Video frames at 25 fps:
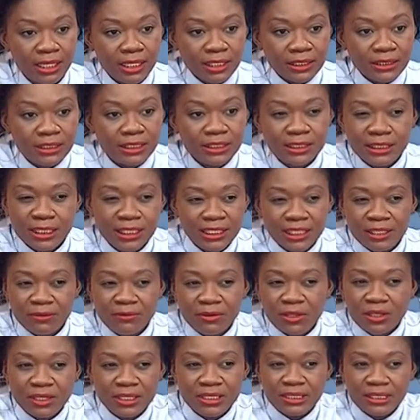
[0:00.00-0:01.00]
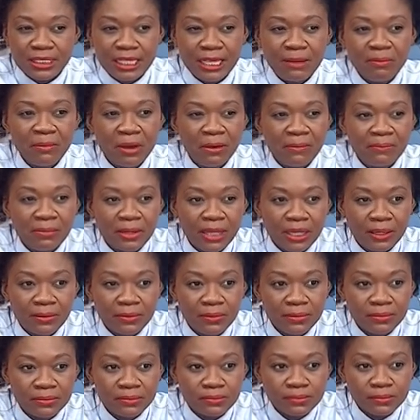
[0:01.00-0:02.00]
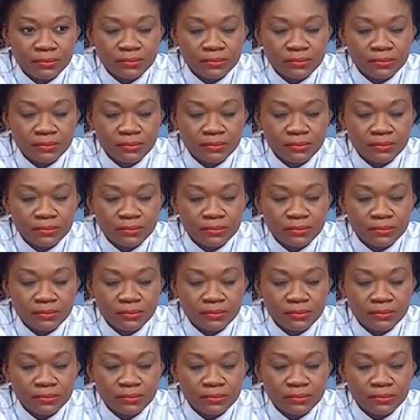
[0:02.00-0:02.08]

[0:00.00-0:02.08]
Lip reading: Sitaki iwe sehemu ambayo